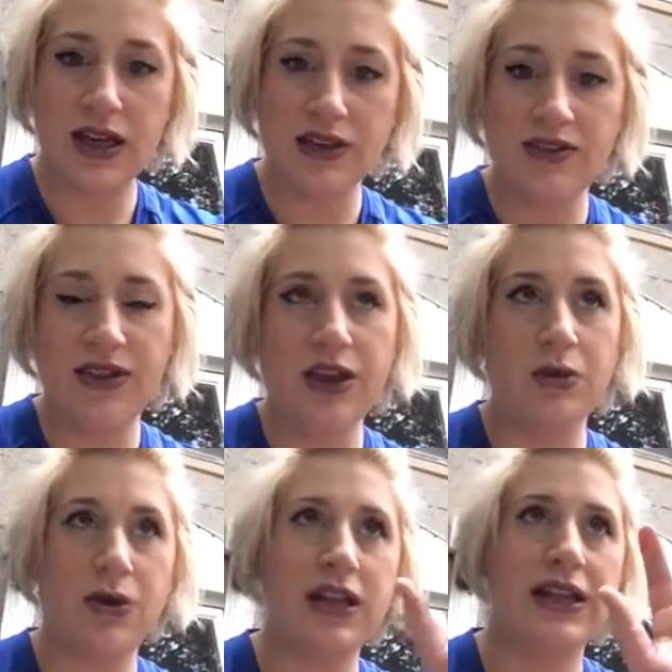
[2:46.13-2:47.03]
the
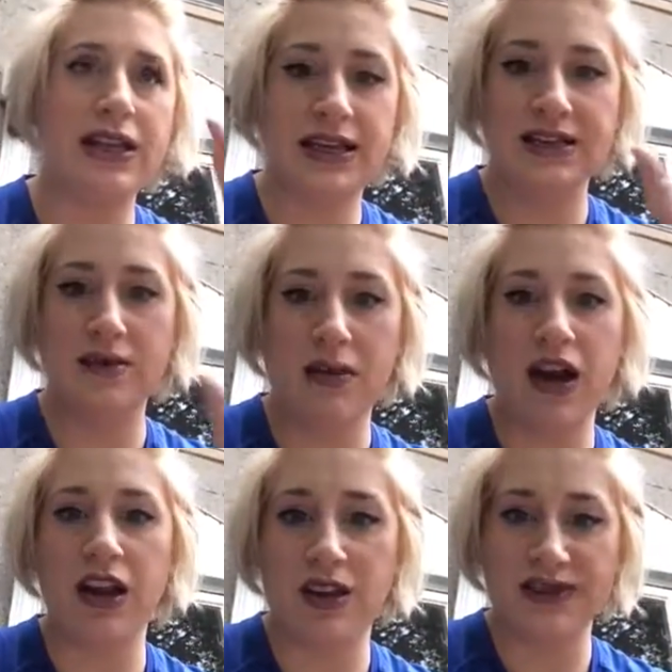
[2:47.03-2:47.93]
video modeling is a
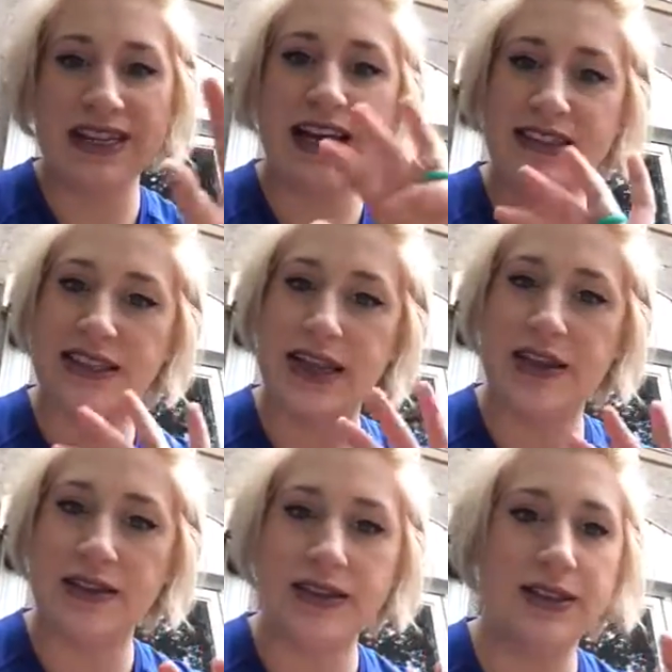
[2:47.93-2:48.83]
model of a task
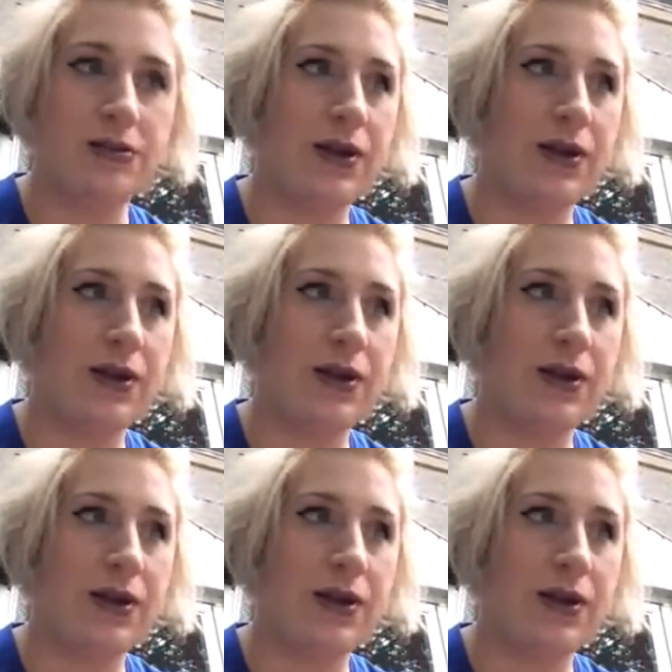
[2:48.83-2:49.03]
analysis,